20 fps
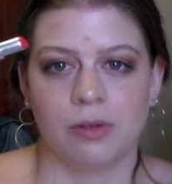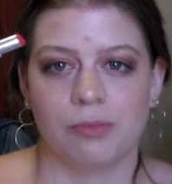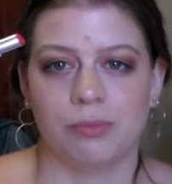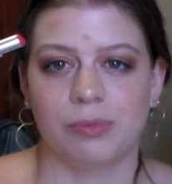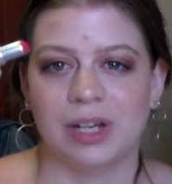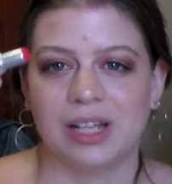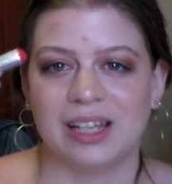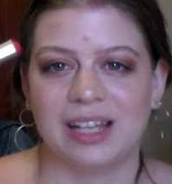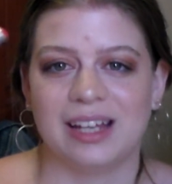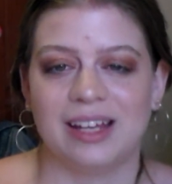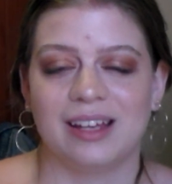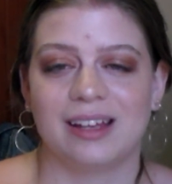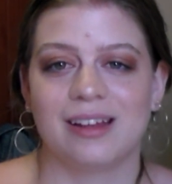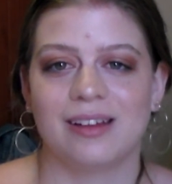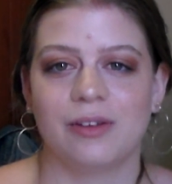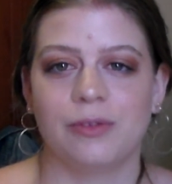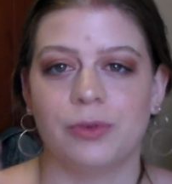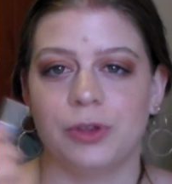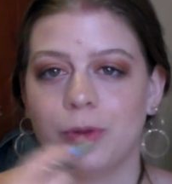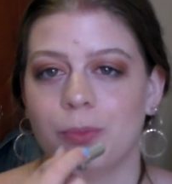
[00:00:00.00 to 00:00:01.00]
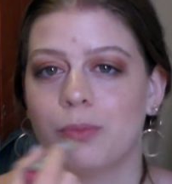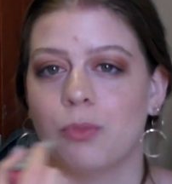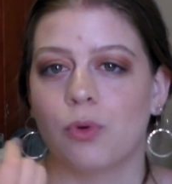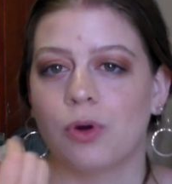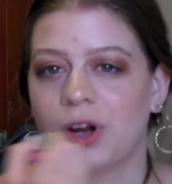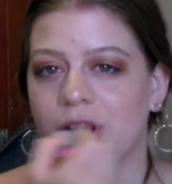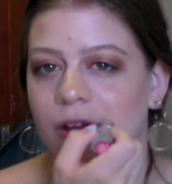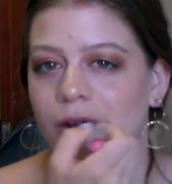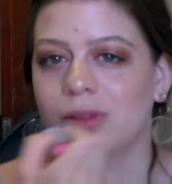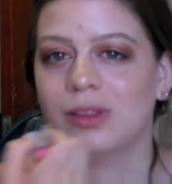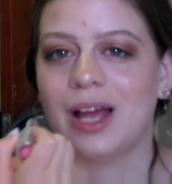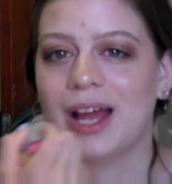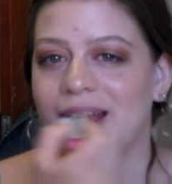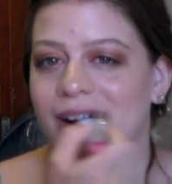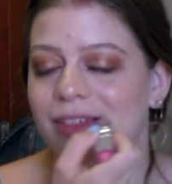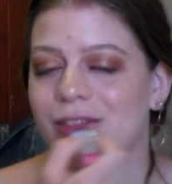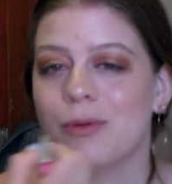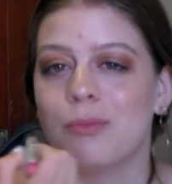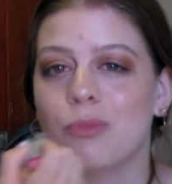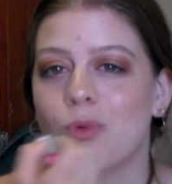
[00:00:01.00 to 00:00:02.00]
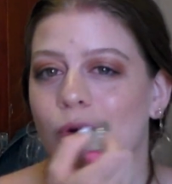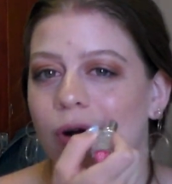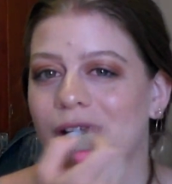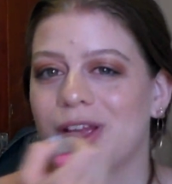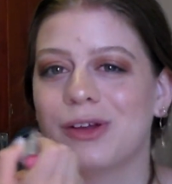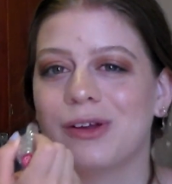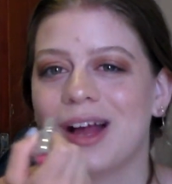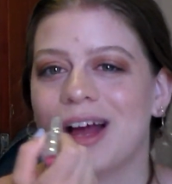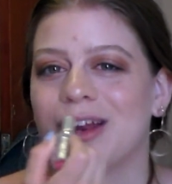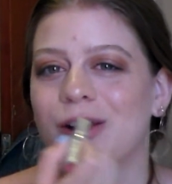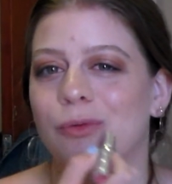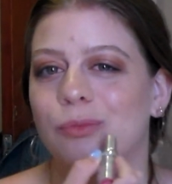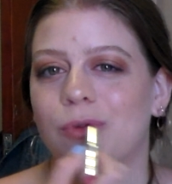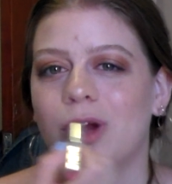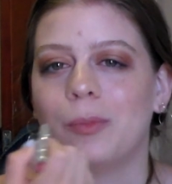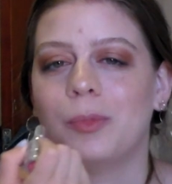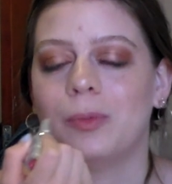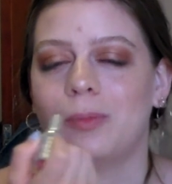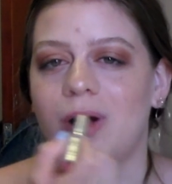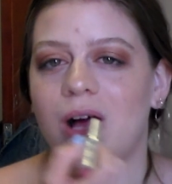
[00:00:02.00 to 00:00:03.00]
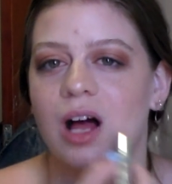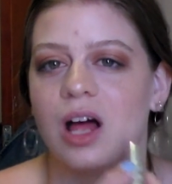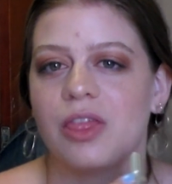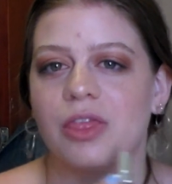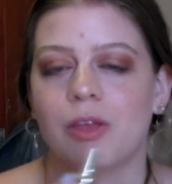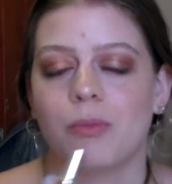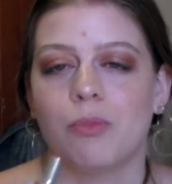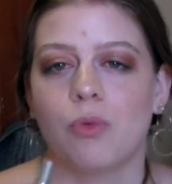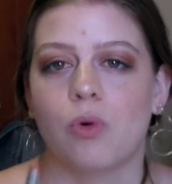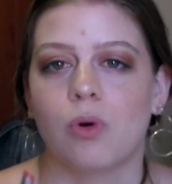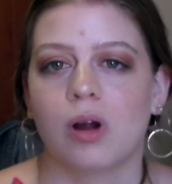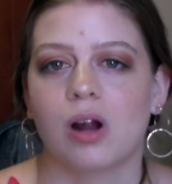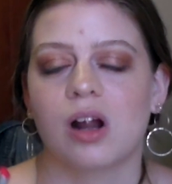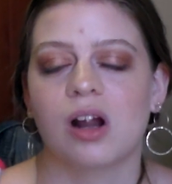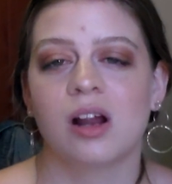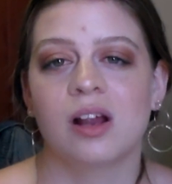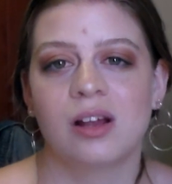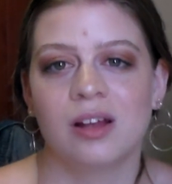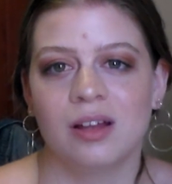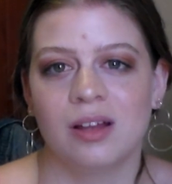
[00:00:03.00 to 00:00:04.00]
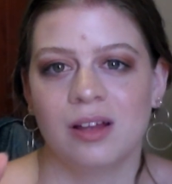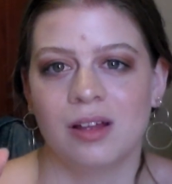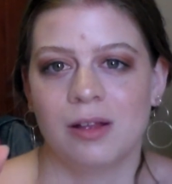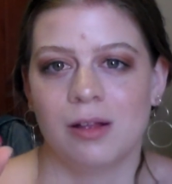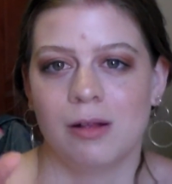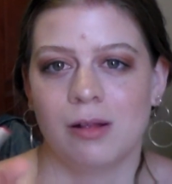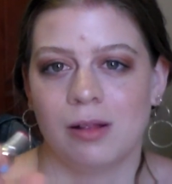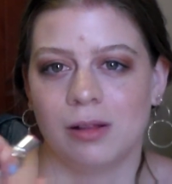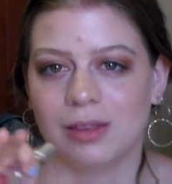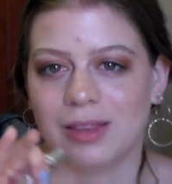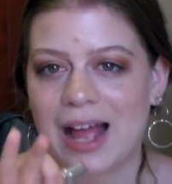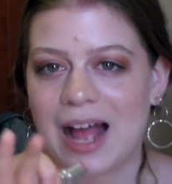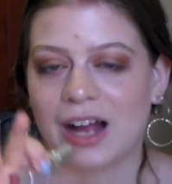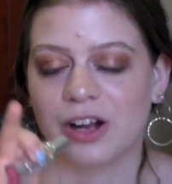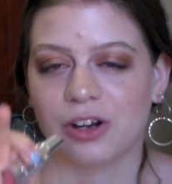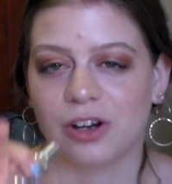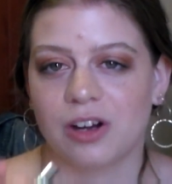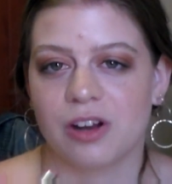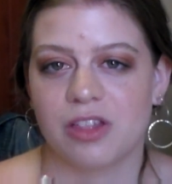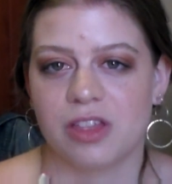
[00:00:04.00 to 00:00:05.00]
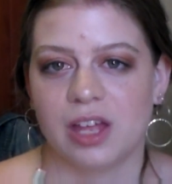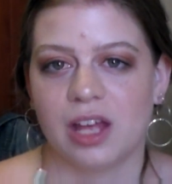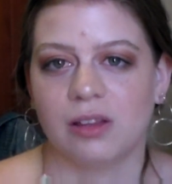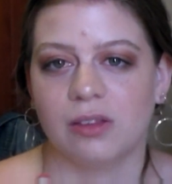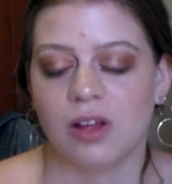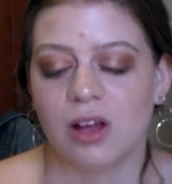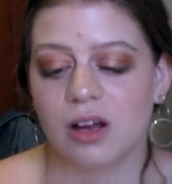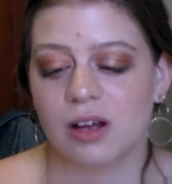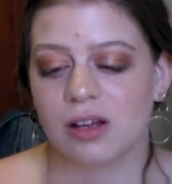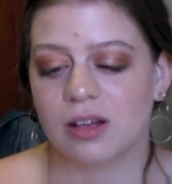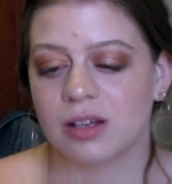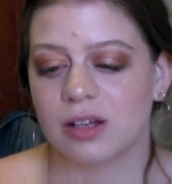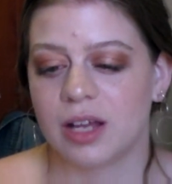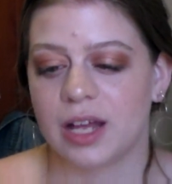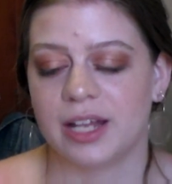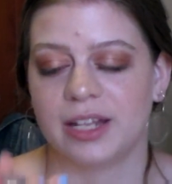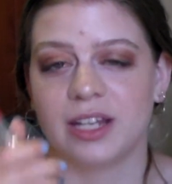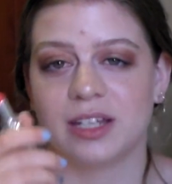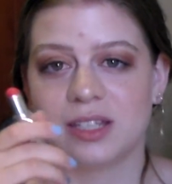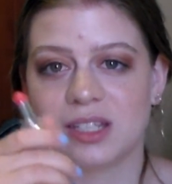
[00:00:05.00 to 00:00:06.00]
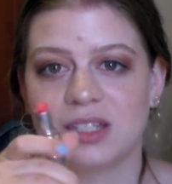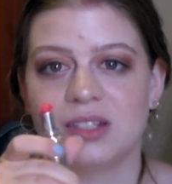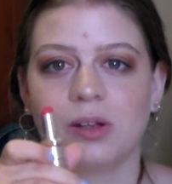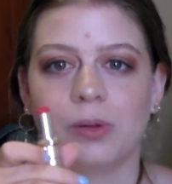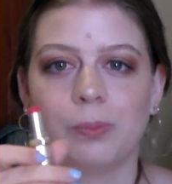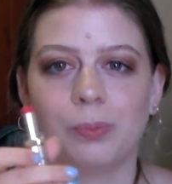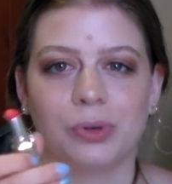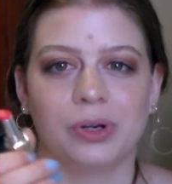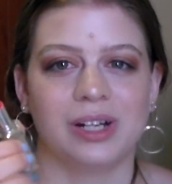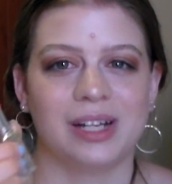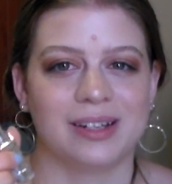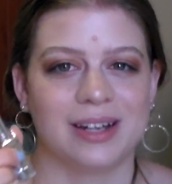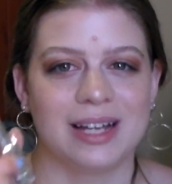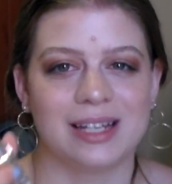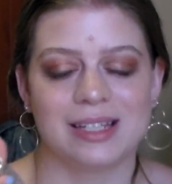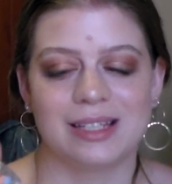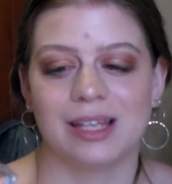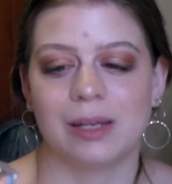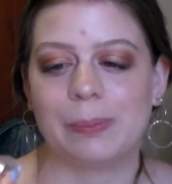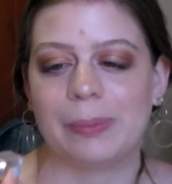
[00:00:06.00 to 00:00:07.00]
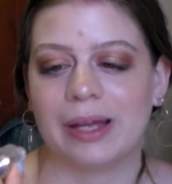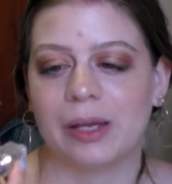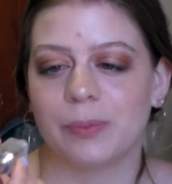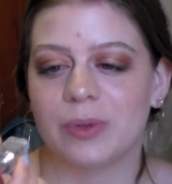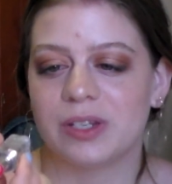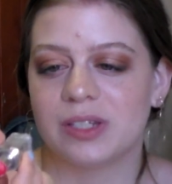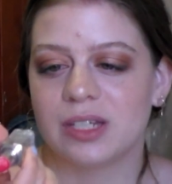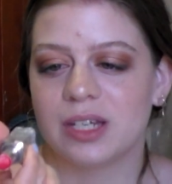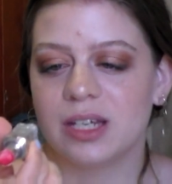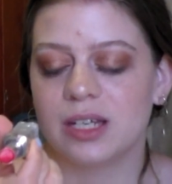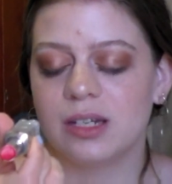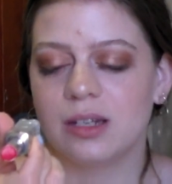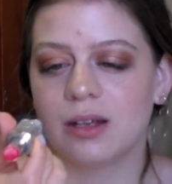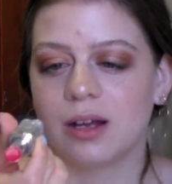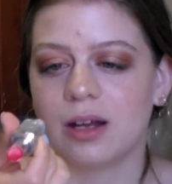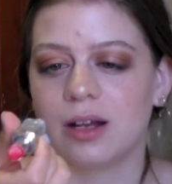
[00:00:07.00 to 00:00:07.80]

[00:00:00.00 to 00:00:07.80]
really, with the more you kind of rub them on, the more lacquered they look, and it's still pretty nicely pigmented.